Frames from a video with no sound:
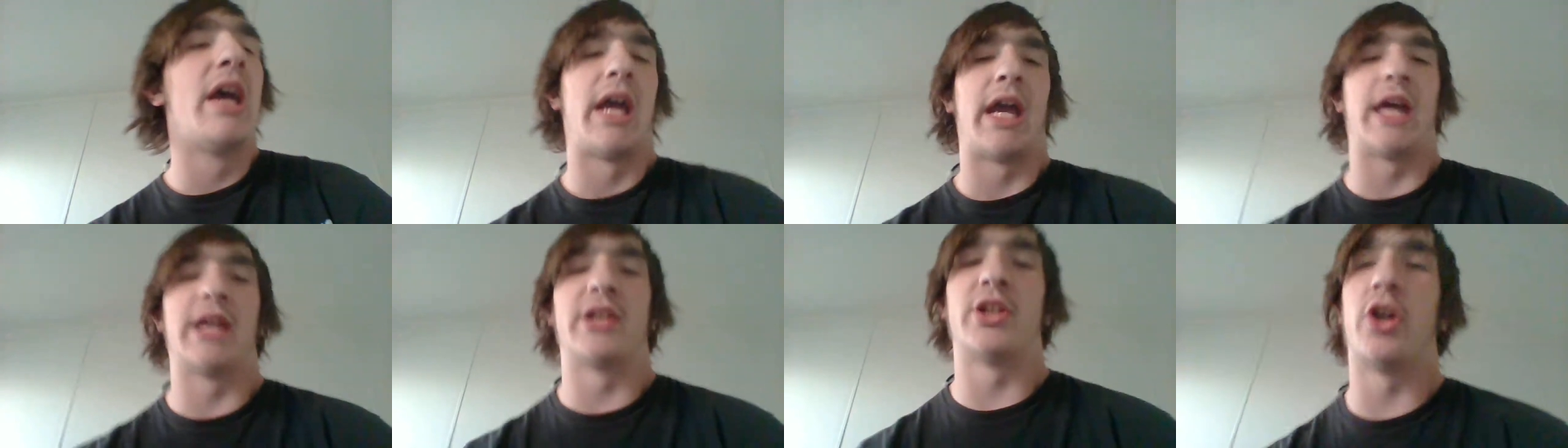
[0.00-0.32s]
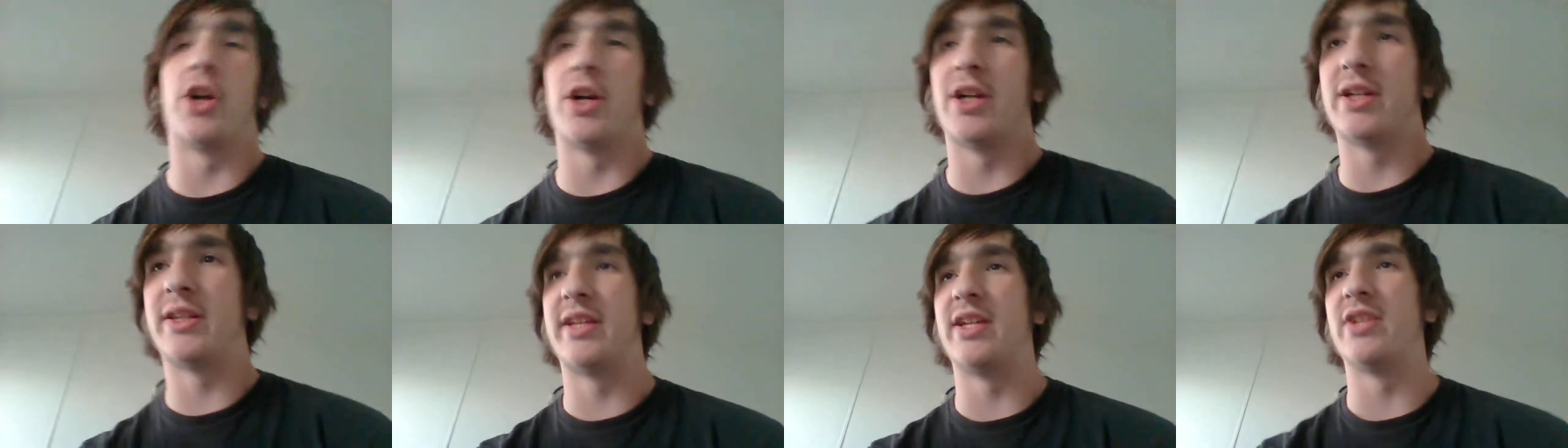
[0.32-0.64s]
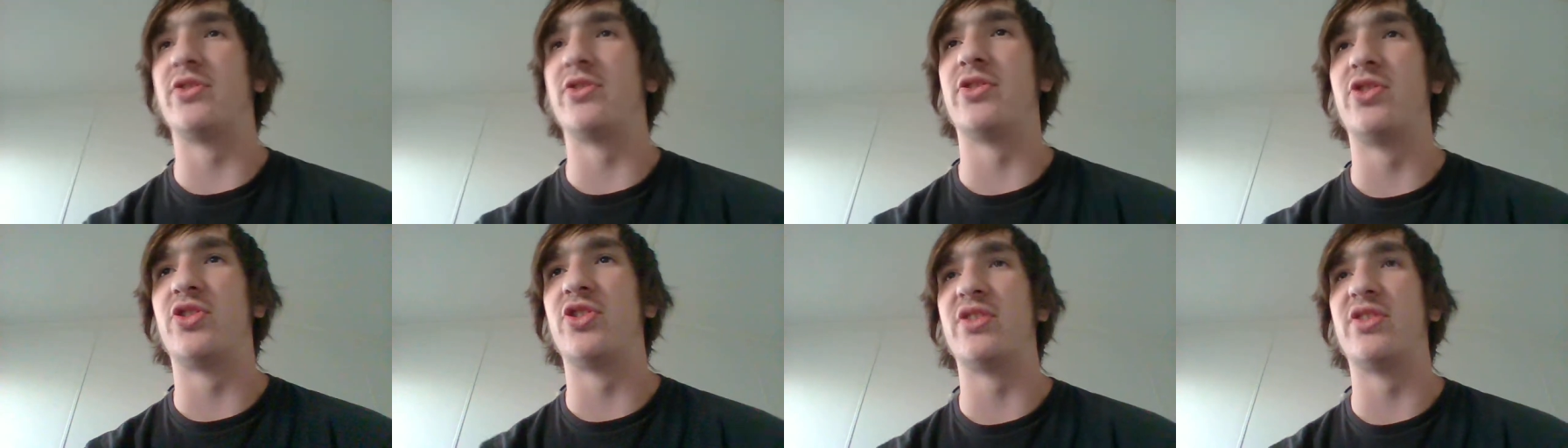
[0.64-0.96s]
And our
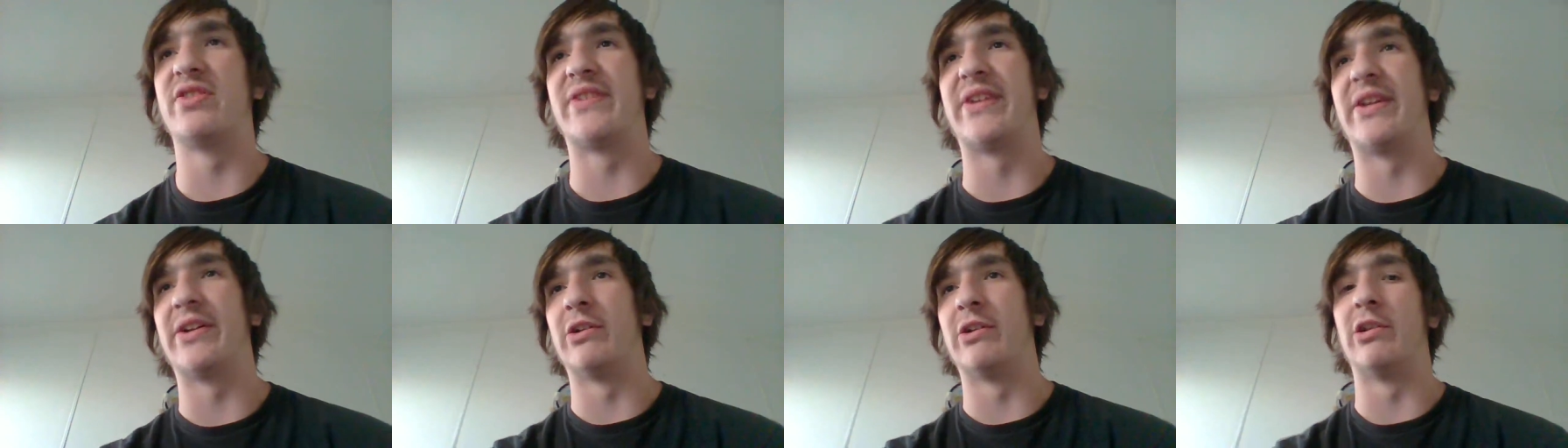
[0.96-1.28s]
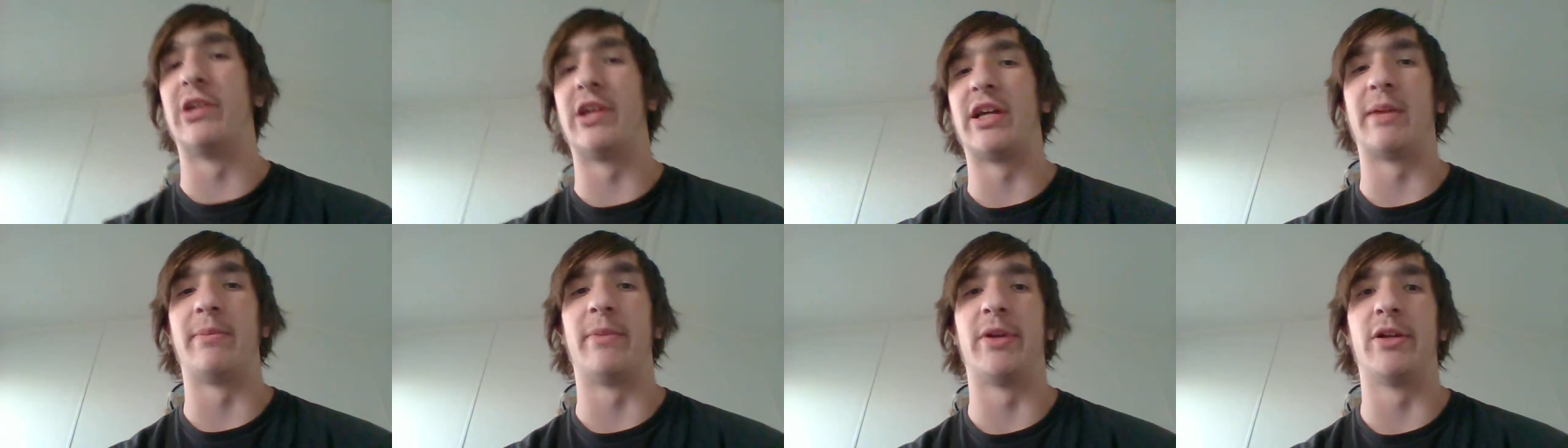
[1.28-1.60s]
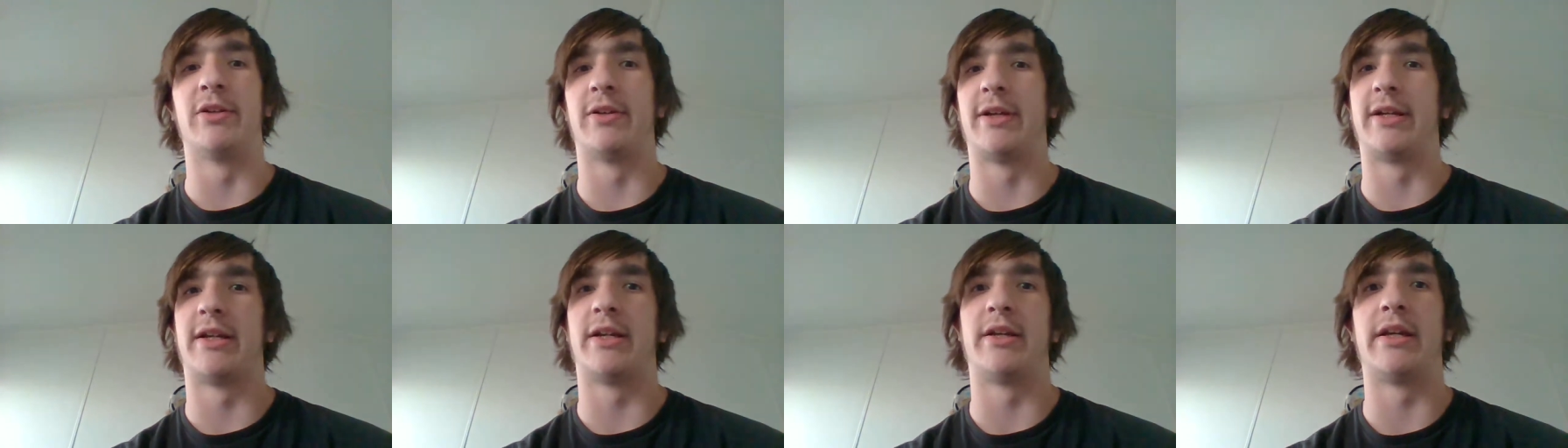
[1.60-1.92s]
teacher's just sitting there looking at me
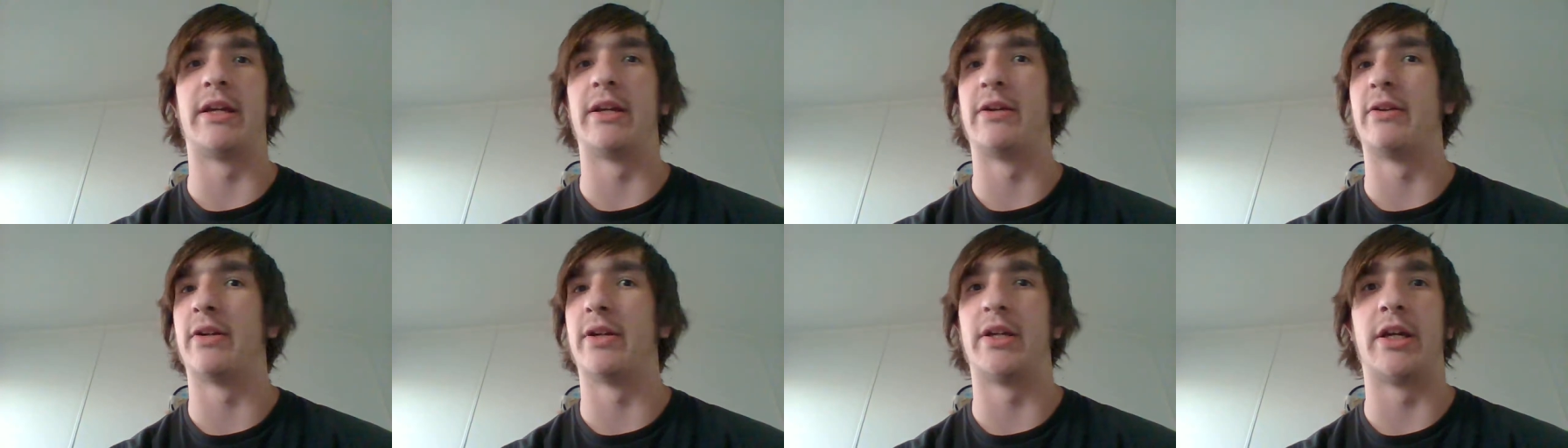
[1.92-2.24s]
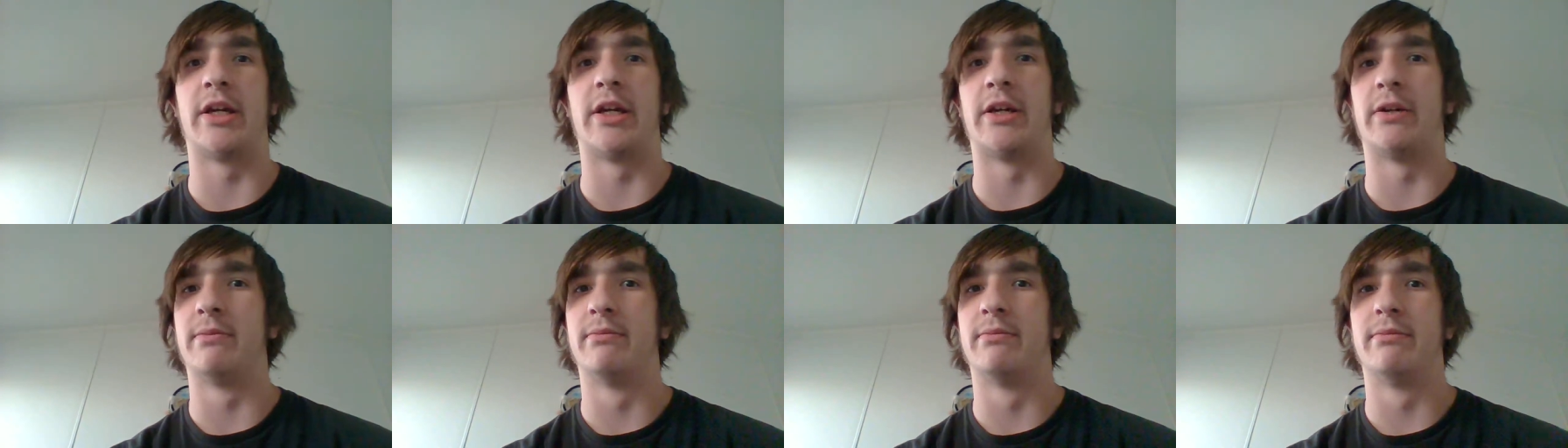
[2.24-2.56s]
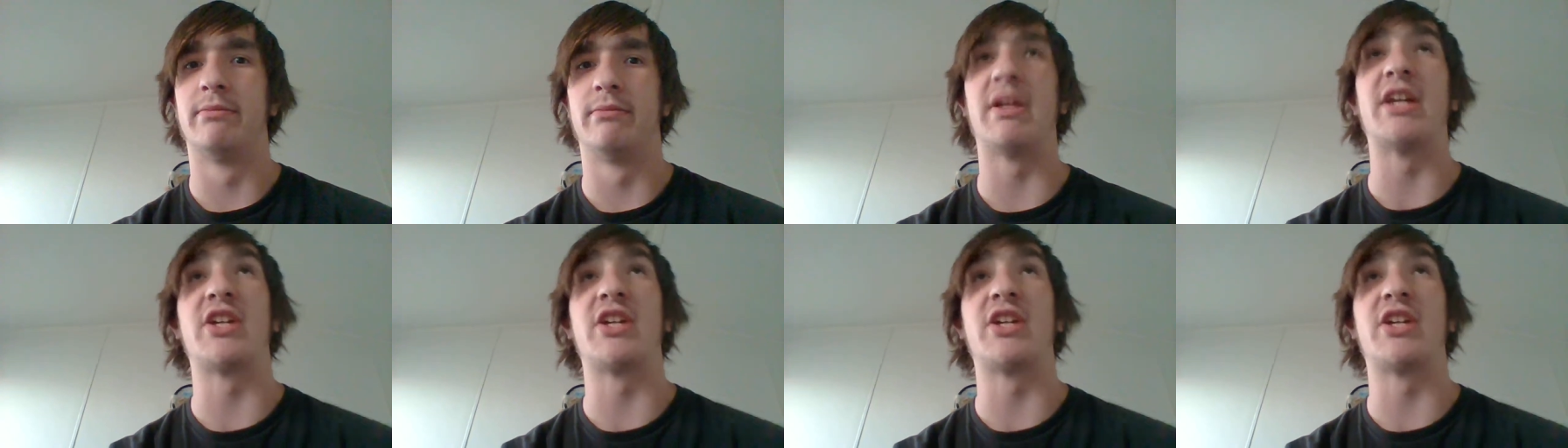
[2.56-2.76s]
like, Garrett, no.